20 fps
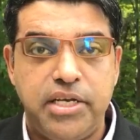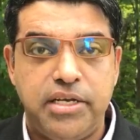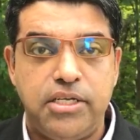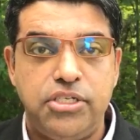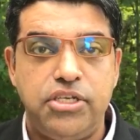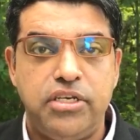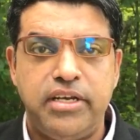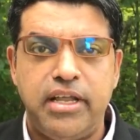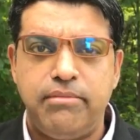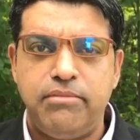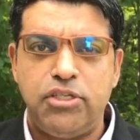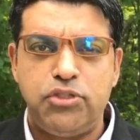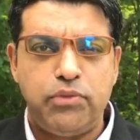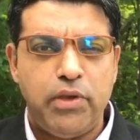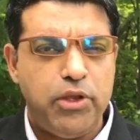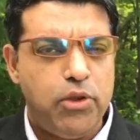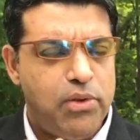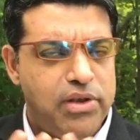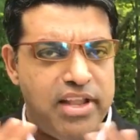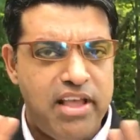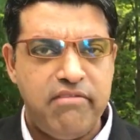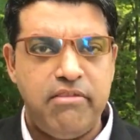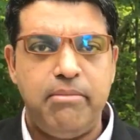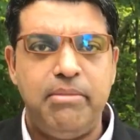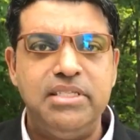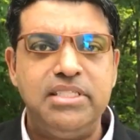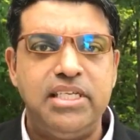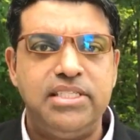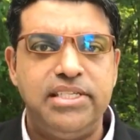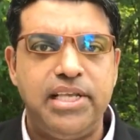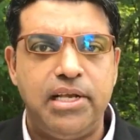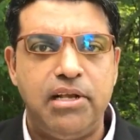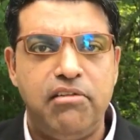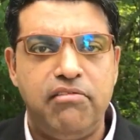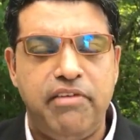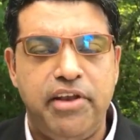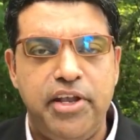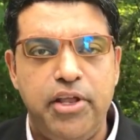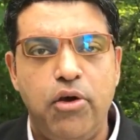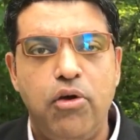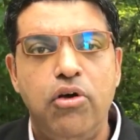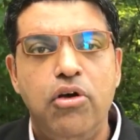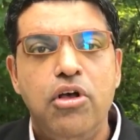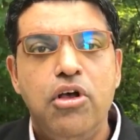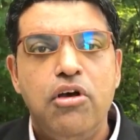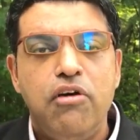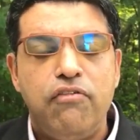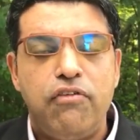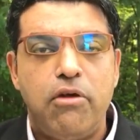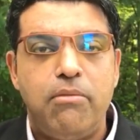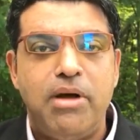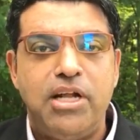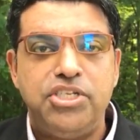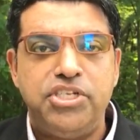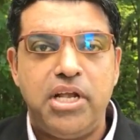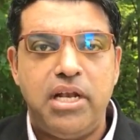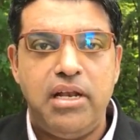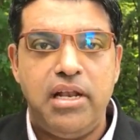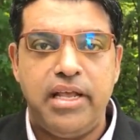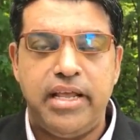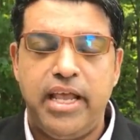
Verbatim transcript: ignition time. This way, you'll never miss a single video from our channel.